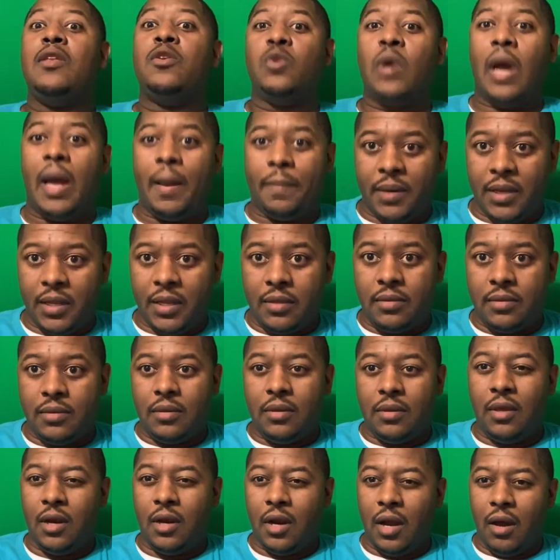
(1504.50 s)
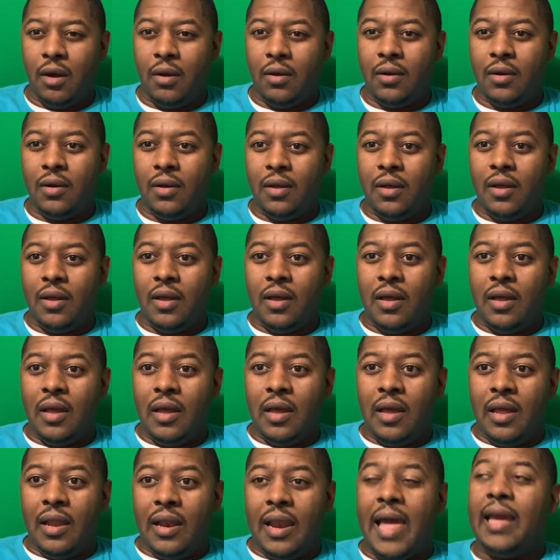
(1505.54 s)
droplets, you know?
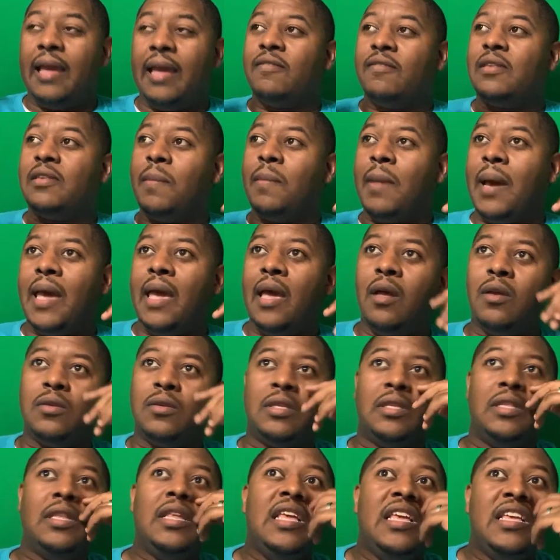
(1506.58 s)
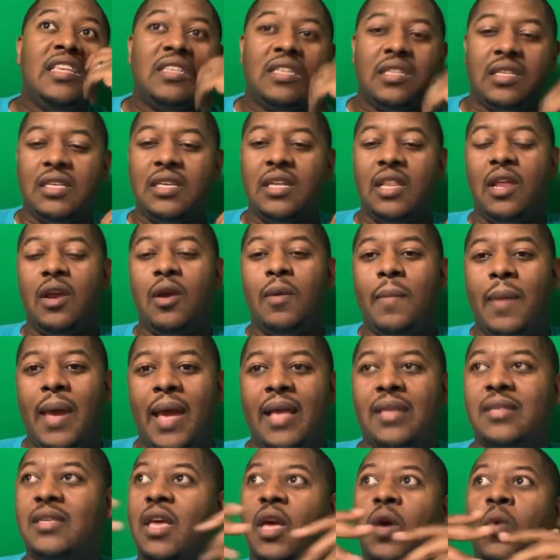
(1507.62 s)
Like, if somebody else sneezes into their
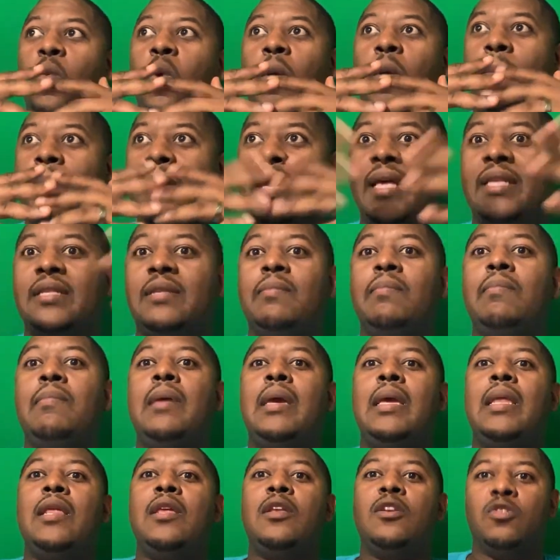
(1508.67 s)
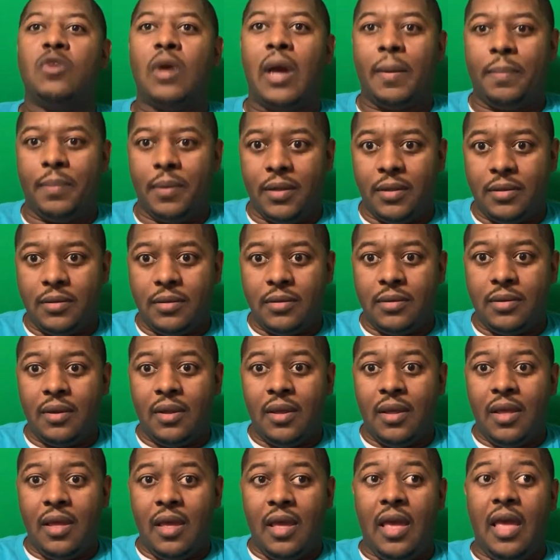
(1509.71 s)
mask, it won't be as many droplets.
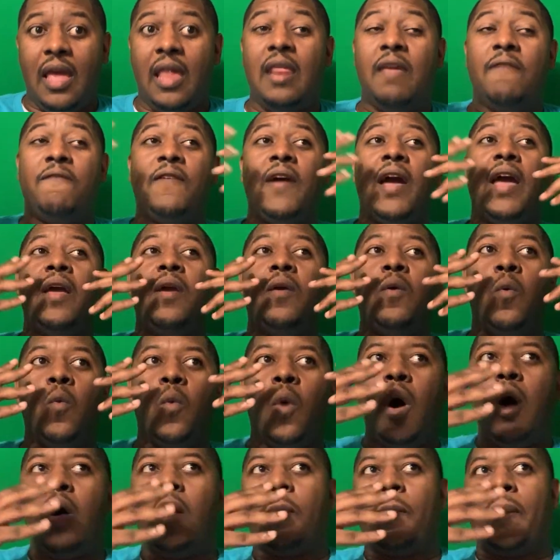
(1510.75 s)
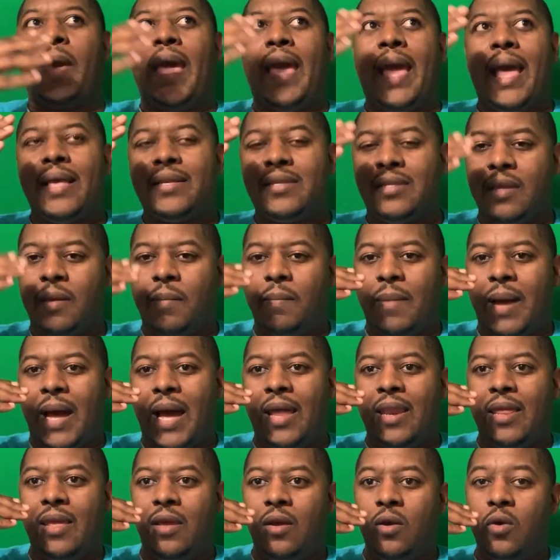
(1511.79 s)
And if I walk past
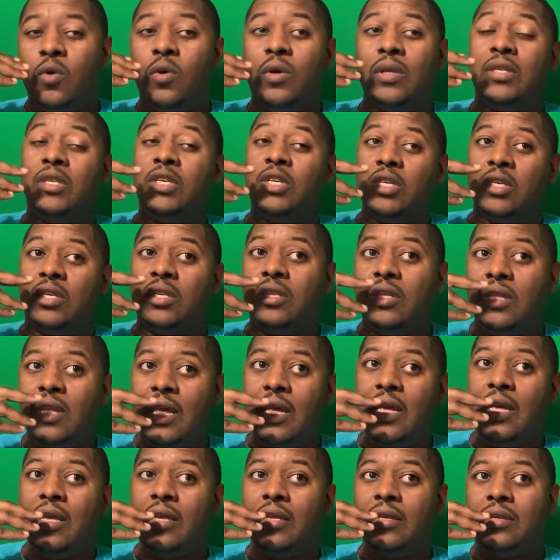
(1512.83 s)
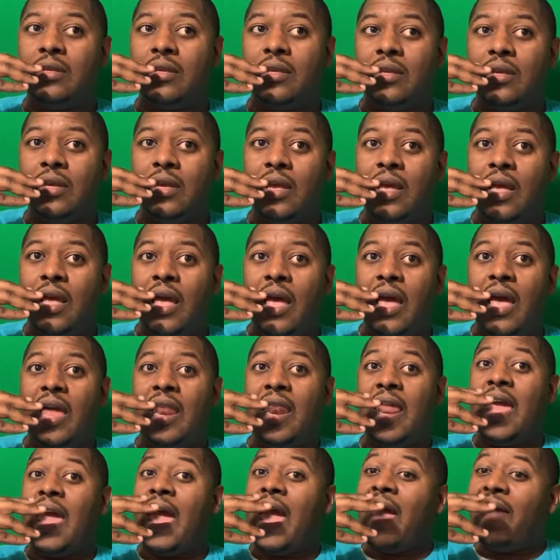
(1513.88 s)
somebody who has just sneezed and
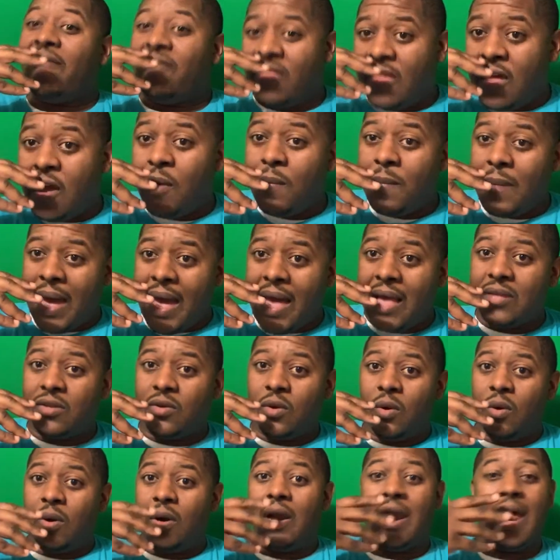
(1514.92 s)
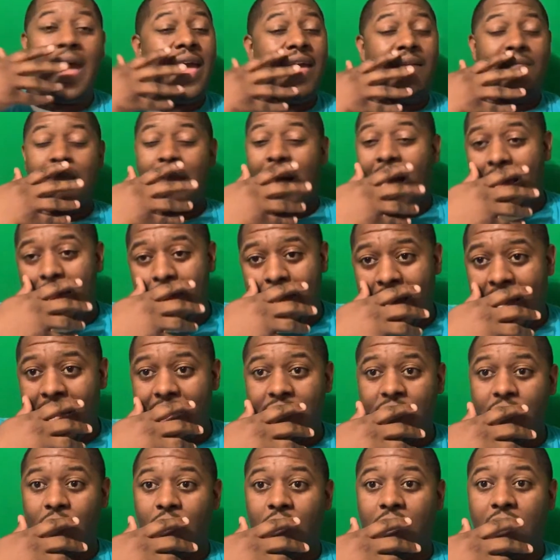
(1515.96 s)
they have their mask on and I have my
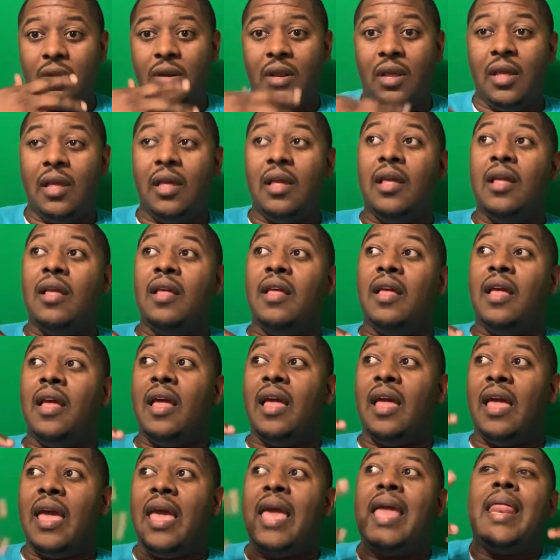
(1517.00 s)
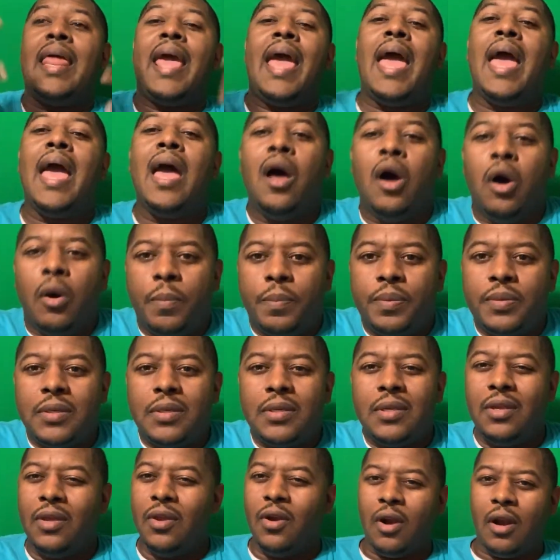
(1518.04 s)
mask on, it
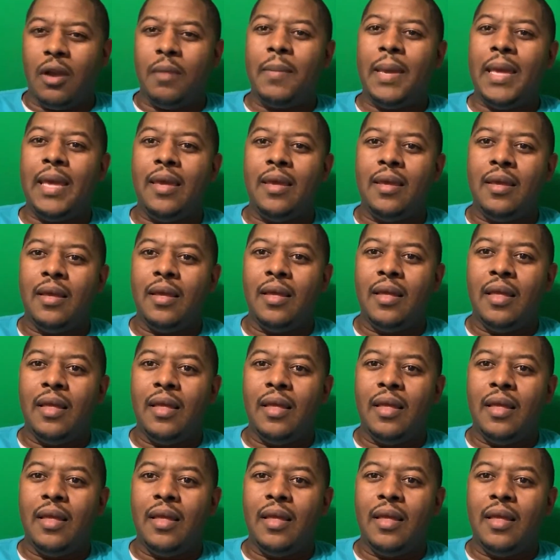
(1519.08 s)
helps. You know what I mean?